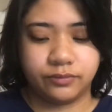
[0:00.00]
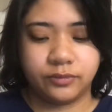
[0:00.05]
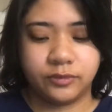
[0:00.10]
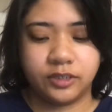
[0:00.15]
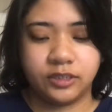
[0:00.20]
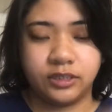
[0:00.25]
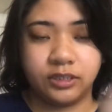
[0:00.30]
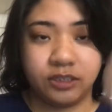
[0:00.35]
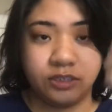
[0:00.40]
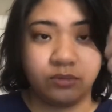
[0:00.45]

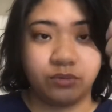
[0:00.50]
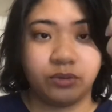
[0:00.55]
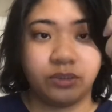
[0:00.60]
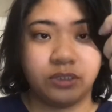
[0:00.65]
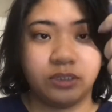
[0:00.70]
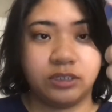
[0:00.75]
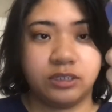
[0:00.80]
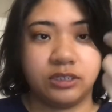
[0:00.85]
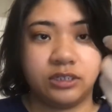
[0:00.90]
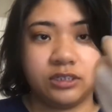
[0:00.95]
This
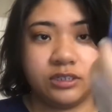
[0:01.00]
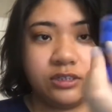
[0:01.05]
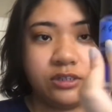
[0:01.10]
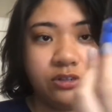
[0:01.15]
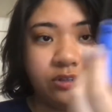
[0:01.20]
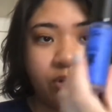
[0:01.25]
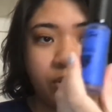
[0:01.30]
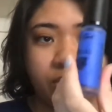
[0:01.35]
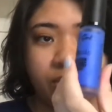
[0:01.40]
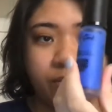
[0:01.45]
one, since it's a
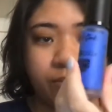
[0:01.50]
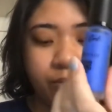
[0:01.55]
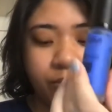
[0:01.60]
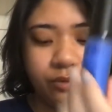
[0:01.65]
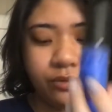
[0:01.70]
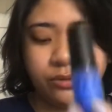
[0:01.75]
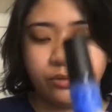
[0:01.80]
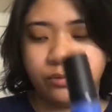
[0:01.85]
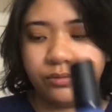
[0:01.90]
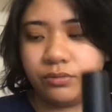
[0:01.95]
dark
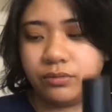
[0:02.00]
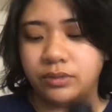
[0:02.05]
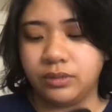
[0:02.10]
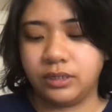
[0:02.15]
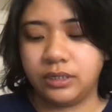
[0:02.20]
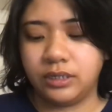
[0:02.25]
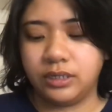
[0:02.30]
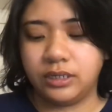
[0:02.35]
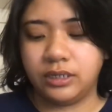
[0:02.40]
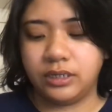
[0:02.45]
blue,
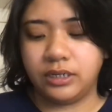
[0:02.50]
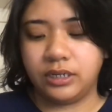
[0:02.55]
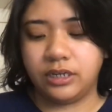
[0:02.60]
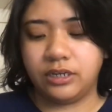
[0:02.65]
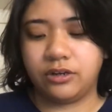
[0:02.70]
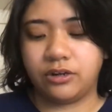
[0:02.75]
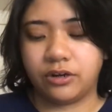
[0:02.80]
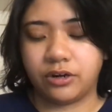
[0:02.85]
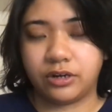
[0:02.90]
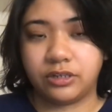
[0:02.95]
it
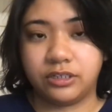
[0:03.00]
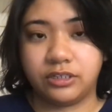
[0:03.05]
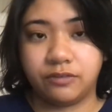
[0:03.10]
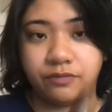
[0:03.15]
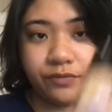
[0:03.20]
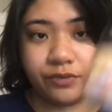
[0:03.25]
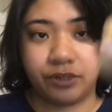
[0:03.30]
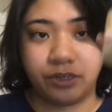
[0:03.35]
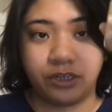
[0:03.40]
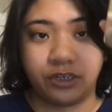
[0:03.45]
darkens the
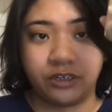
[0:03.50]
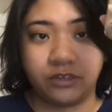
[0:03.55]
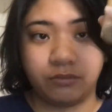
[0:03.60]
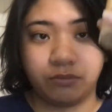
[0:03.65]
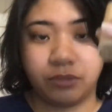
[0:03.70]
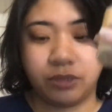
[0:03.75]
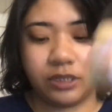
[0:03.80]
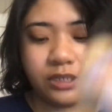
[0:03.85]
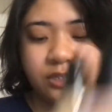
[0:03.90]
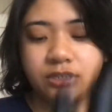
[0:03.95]
foundation
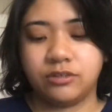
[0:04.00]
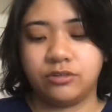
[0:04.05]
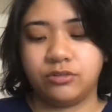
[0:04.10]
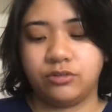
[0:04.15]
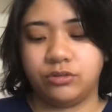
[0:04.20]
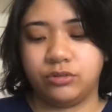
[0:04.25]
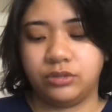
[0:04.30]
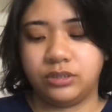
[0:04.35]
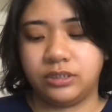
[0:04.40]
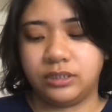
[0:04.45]
plus
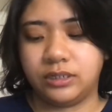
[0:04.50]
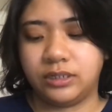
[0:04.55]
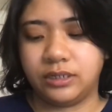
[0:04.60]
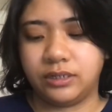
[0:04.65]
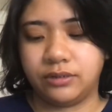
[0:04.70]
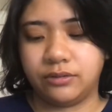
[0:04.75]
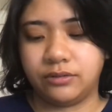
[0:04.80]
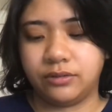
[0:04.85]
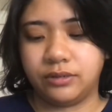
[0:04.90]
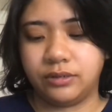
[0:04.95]
cools
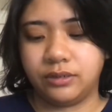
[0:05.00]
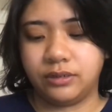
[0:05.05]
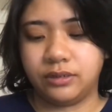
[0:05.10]
down.